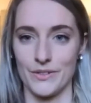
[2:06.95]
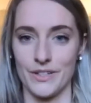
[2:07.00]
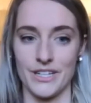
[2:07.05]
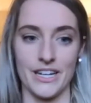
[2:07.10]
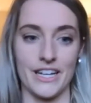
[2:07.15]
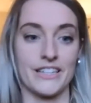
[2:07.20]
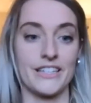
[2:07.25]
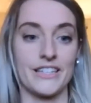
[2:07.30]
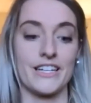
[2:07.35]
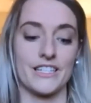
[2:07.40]
And
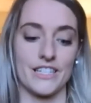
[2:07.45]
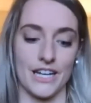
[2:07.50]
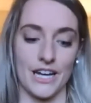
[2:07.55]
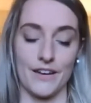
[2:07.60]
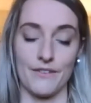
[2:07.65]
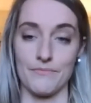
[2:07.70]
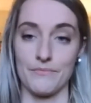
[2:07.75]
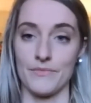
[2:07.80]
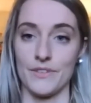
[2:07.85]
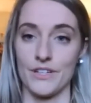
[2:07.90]
at that
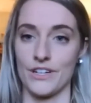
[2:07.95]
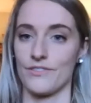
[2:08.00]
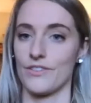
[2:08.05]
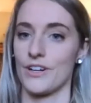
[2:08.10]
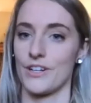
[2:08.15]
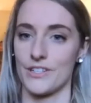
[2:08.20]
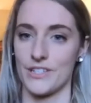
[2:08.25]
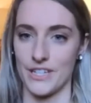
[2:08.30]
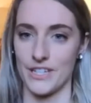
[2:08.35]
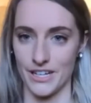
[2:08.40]
time,
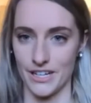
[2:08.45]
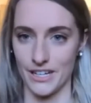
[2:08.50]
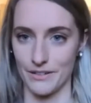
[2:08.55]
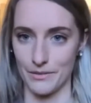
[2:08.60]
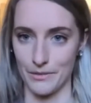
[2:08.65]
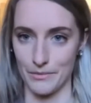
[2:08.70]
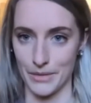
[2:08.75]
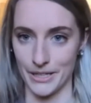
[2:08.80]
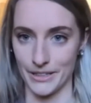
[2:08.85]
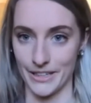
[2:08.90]
InterVarsity had come in
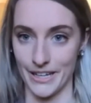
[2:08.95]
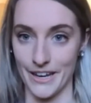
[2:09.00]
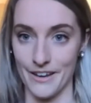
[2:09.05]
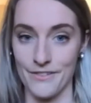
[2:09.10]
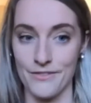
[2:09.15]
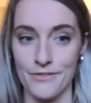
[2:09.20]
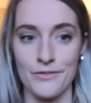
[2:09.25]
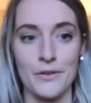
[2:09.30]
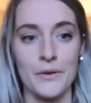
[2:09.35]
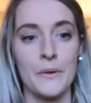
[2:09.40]
my life.
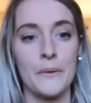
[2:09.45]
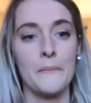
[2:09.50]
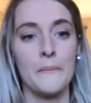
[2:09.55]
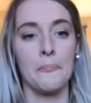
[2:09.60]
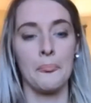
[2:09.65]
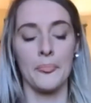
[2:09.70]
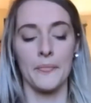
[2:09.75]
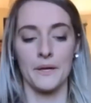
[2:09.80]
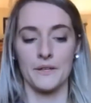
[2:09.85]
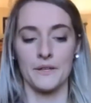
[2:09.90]

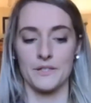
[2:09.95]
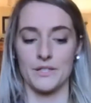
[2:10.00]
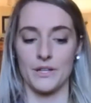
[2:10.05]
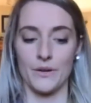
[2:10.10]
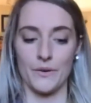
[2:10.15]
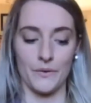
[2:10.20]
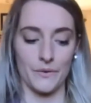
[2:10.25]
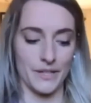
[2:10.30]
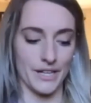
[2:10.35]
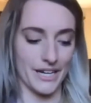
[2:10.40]

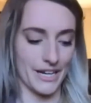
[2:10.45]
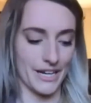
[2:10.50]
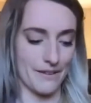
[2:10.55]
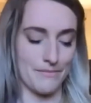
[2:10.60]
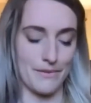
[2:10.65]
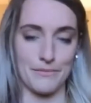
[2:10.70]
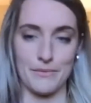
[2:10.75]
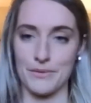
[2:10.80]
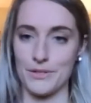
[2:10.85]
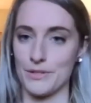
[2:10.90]
So then I
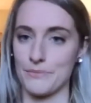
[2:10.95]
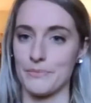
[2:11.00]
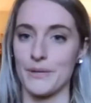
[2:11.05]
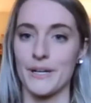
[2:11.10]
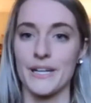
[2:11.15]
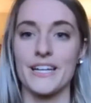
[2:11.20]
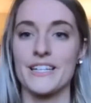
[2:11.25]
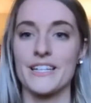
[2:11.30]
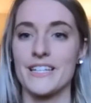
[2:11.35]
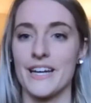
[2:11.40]
remember just
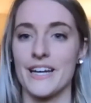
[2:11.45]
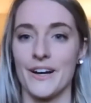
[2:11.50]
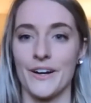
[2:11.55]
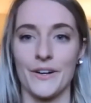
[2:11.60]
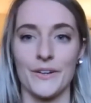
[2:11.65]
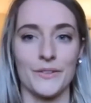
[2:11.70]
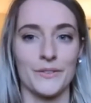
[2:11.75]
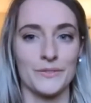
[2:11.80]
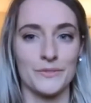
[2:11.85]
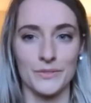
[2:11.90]
breaking
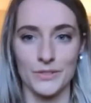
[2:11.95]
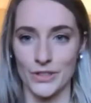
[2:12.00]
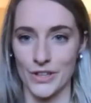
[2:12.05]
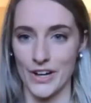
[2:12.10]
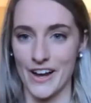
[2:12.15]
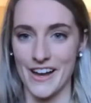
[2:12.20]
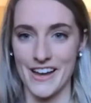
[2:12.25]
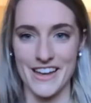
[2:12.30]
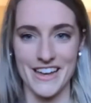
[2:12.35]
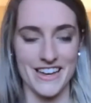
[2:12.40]
down,
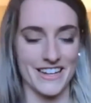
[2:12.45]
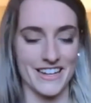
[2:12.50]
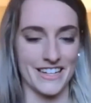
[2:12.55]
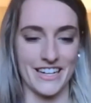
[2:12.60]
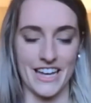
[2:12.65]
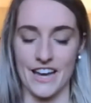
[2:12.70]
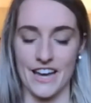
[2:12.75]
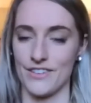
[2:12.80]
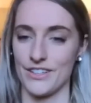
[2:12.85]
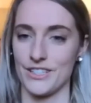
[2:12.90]
crying, and
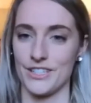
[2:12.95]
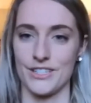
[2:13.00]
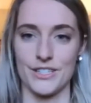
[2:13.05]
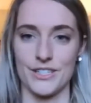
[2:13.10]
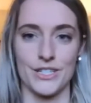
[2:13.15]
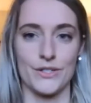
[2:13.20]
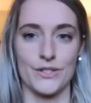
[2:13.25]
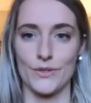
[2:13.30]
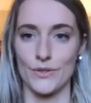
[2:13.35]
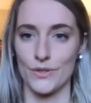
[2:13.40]
having this
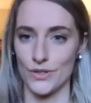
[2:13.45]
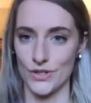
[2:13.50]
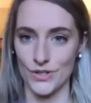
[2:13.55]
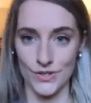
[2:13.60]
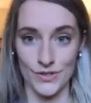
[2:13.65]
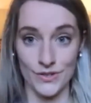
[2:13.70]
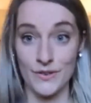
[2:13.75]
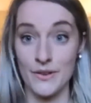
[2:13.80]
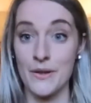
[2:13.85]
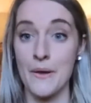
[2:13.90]
huge
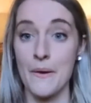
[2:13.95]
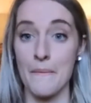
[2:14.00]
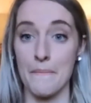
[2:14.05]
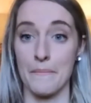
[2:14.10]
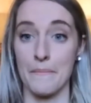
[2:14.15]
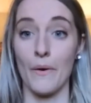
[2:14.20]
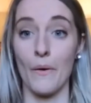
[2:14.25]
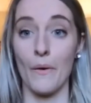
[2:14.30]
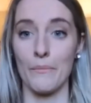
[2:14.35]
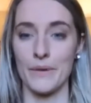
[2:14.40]

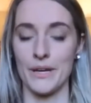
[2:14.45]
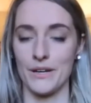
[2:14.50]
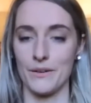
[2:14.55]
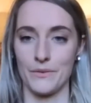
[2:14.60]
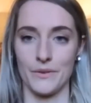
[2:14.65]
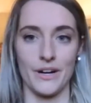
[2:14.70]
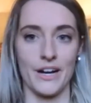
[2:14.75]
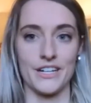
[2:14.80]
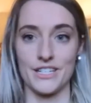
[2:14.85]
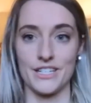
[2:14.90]
moment
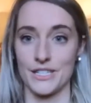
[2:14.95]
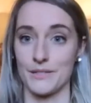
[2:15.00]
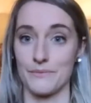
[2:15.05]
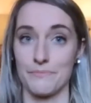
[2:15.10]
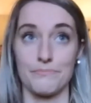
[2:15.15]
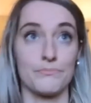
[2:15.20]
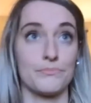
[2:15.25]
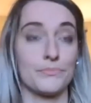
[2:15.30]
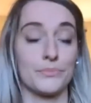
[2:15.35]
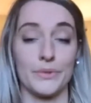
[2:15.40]
where I just
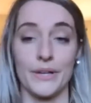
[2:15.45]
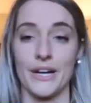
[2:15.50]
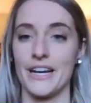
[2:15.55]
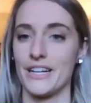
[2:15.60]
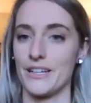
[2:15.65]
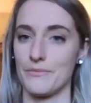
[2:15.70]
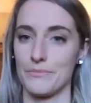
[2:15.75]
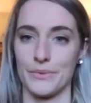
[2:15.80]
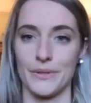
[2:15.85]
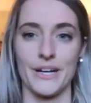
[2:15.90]
prayed
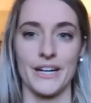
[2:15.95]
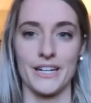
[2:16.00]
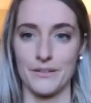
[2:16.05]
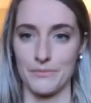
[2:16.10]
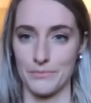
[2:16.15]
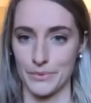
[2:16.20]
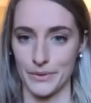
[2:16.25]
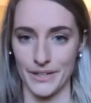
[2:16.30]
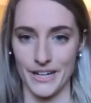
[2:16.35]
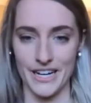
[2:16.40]
and prayed and
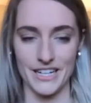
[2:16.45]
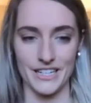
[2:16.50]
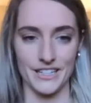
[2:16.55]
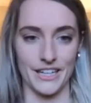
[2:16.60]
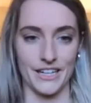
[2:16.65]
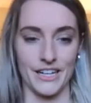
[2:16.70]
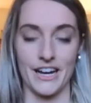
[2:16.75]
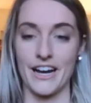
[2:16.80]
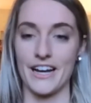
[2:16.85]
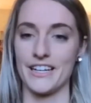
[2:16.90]
prayed,
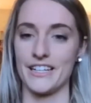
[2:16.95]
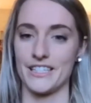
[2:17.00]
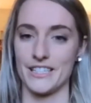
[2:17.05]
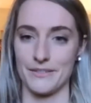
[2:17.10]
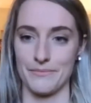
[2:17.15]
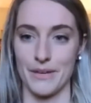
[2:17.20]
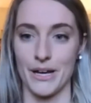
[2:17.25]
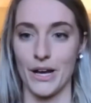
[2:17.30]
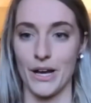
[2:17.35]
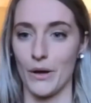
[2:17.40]
like I need some
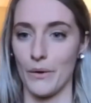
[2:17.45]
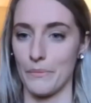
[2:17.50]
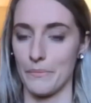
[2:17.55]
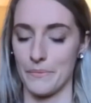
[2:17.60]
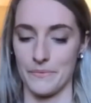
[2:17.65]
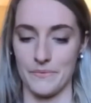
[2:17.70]
help.